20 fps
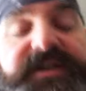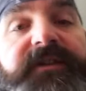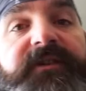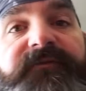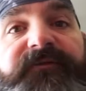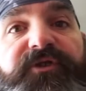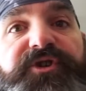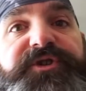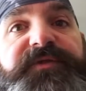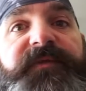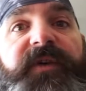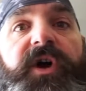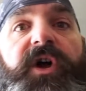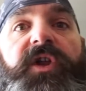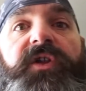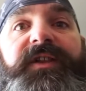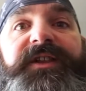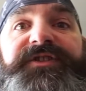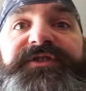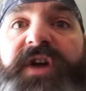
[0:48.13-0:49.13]
First of
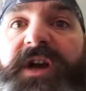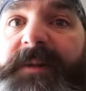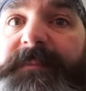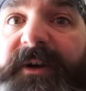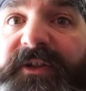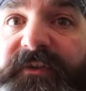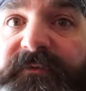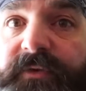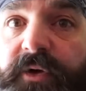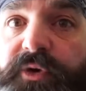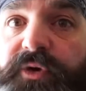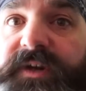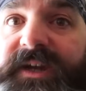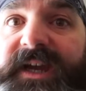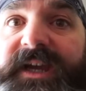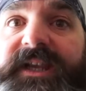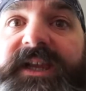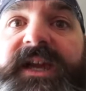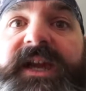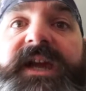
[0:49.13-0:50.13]
all, let's talk about the floater
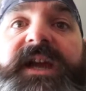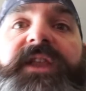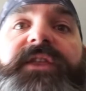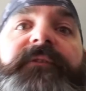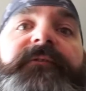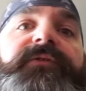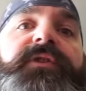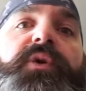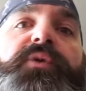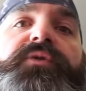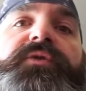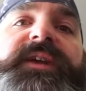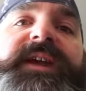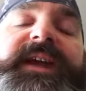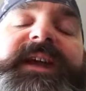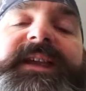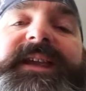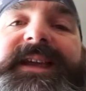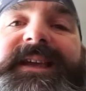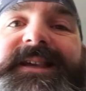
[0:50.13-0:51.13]
kit. The floater
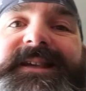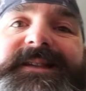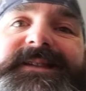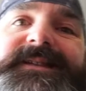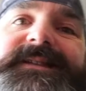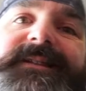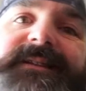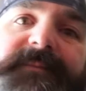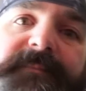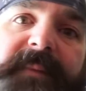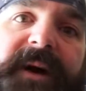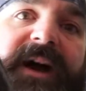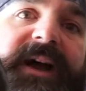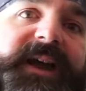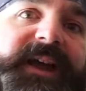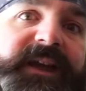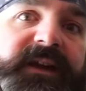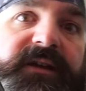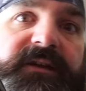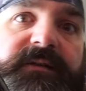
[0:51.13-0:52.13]
kit is
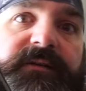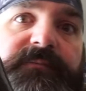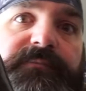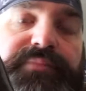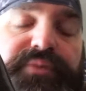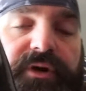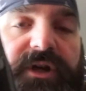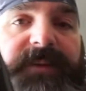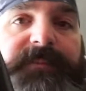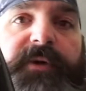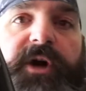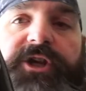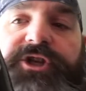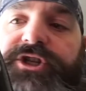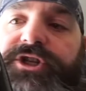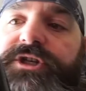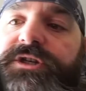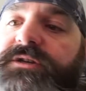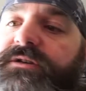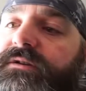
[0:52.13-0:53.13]
my pretty
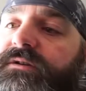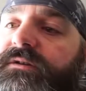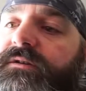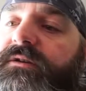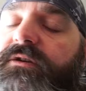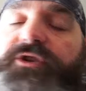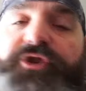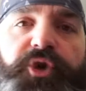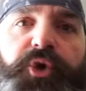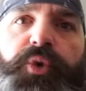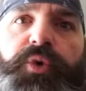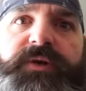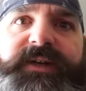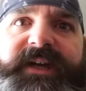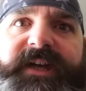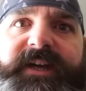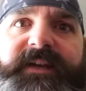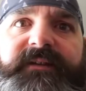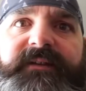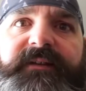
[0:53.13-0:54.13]
much
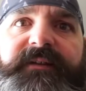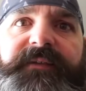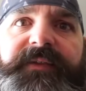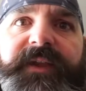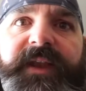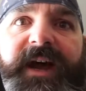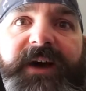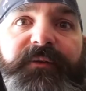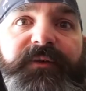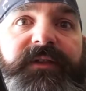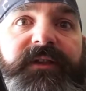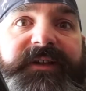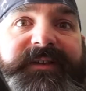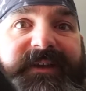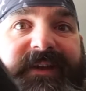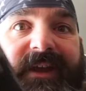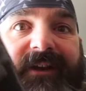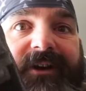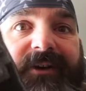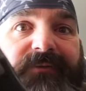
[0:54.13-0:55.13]
toolkit that I would like to
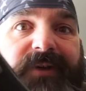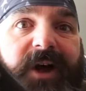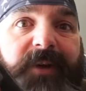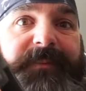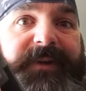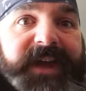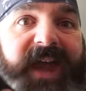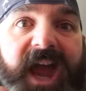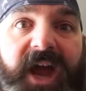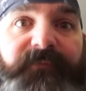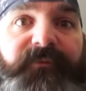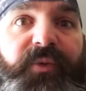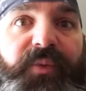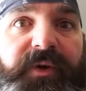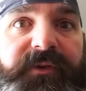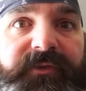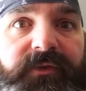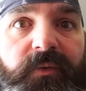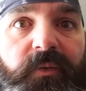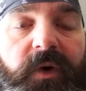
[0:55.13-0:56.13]
carry around me every
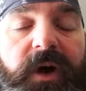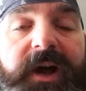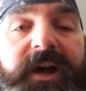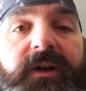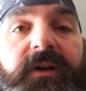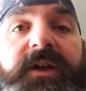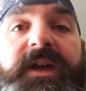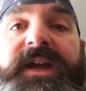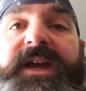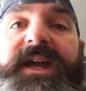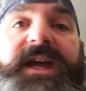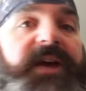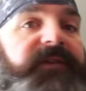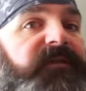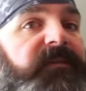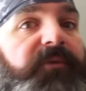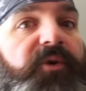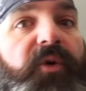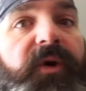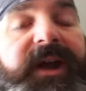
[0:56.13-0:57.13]
once in a while. If
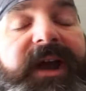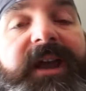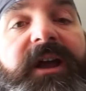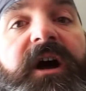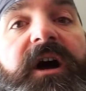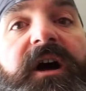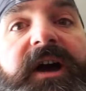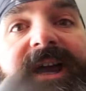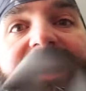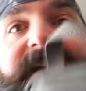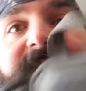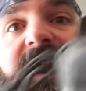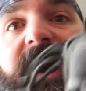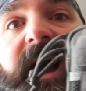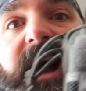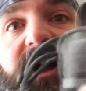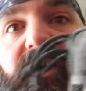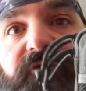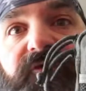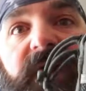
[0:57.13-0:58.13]
I'm going on a hike,
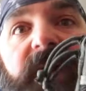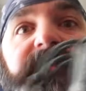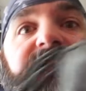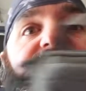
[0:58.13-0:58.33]
I'll grab